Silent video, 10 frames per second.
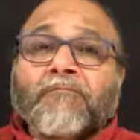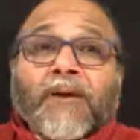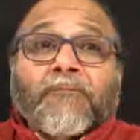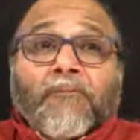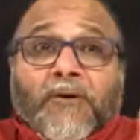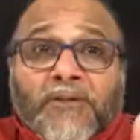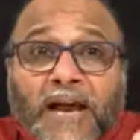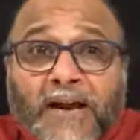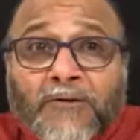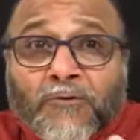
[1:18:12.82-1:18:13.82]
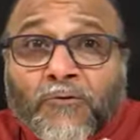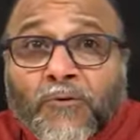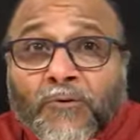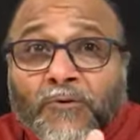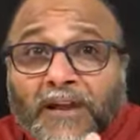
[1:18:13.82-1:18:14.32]
But for that
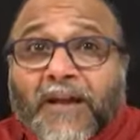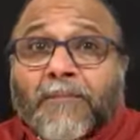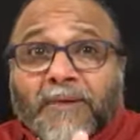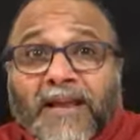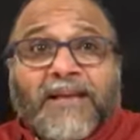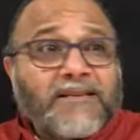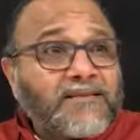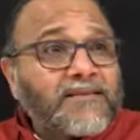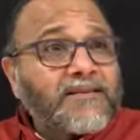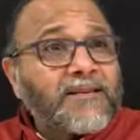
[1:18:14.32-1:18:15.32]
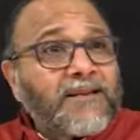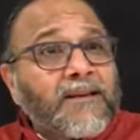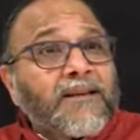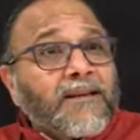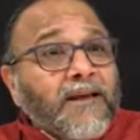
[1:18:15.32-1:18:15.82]
to take place,
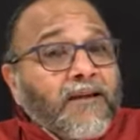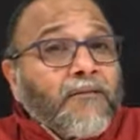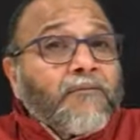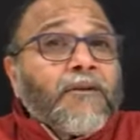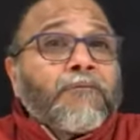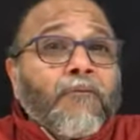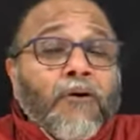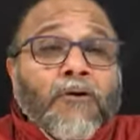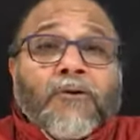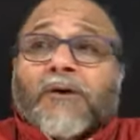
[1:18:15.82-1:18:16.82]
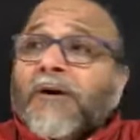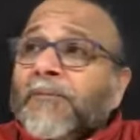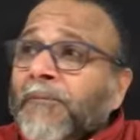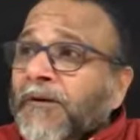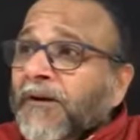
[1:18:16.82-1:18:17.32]
we followed a
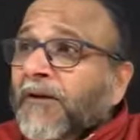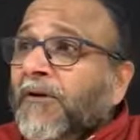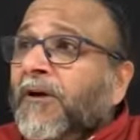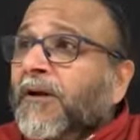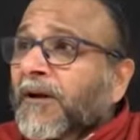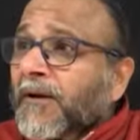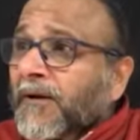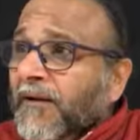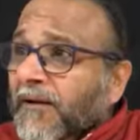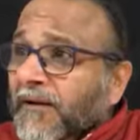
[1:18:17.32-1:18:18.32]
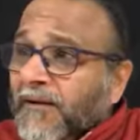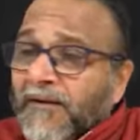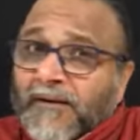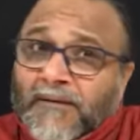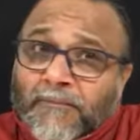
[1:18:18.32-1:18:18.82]
particular
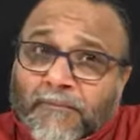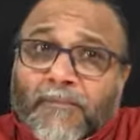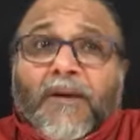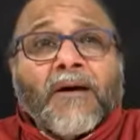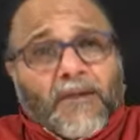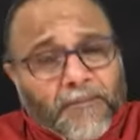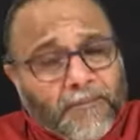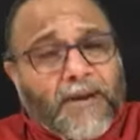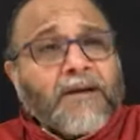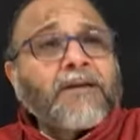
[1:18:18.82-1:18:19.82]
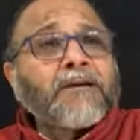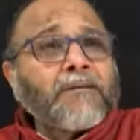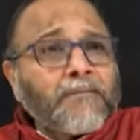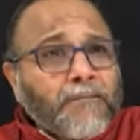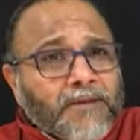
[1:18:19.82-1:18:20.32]
uh,
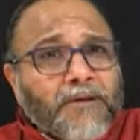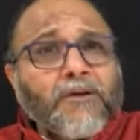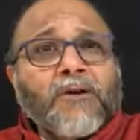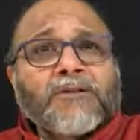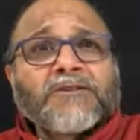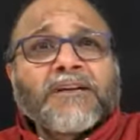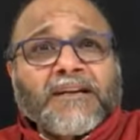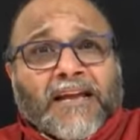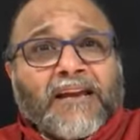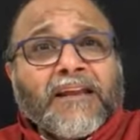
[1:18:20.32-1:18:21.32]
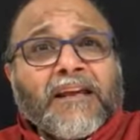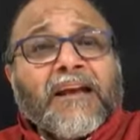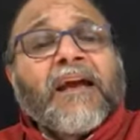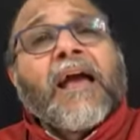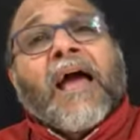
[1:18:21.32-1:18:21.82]
pattern, methodology,
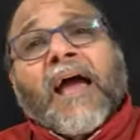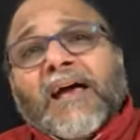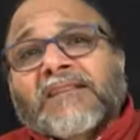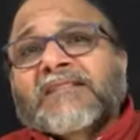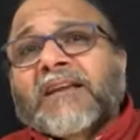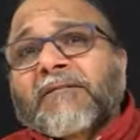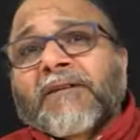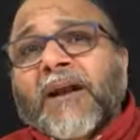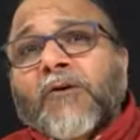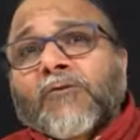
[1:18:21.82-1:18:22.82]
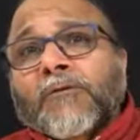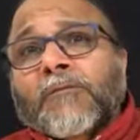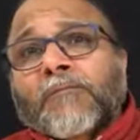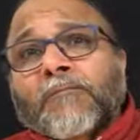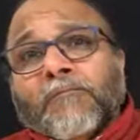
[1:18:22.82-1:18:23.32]
technique as given out
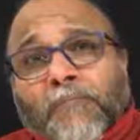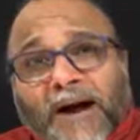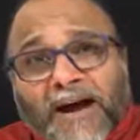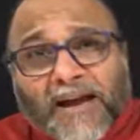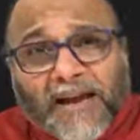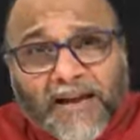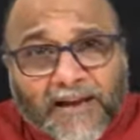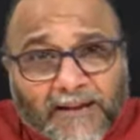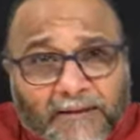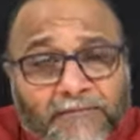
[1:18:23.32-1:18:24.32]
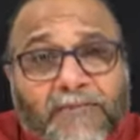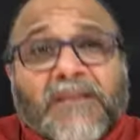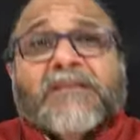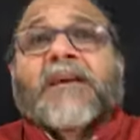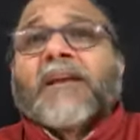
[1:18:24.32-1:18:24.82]
by
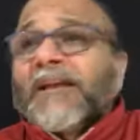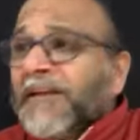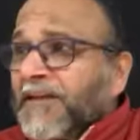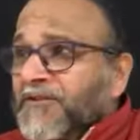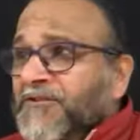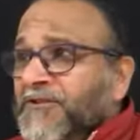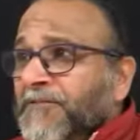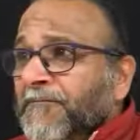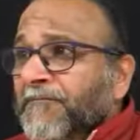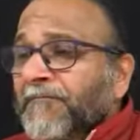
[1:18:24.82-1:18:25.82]
this lineage.